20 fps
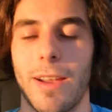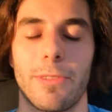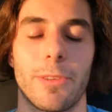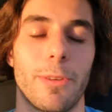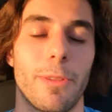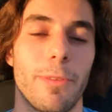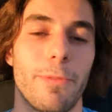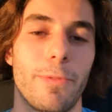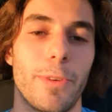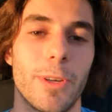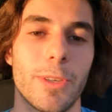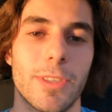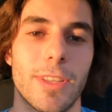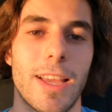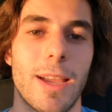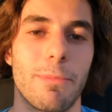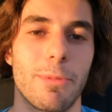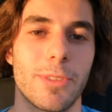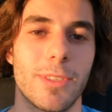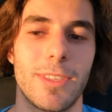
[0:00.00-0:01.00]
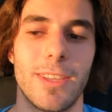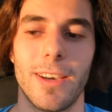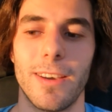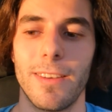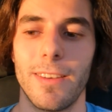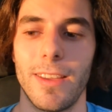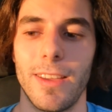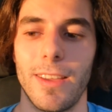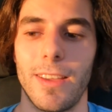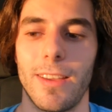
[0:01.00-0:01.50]
after the first lap was
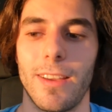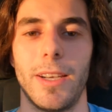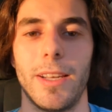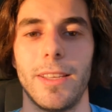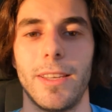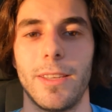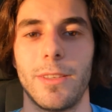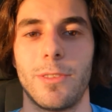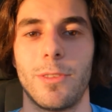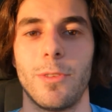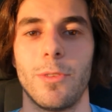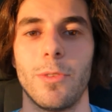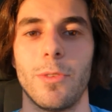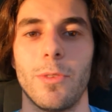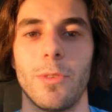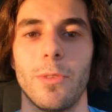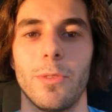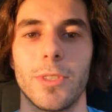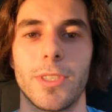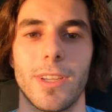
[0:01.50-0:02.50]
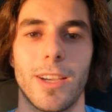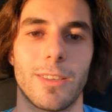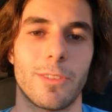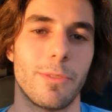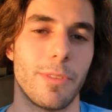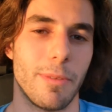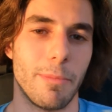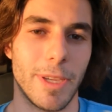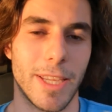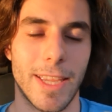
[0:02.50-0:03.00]
done, I needed to talk
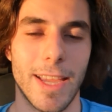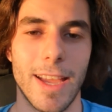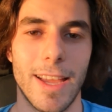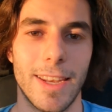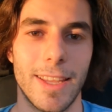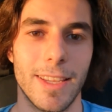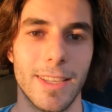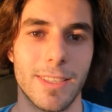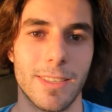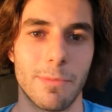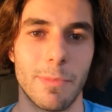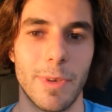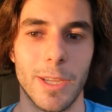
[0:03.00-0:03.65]
to the mechanics,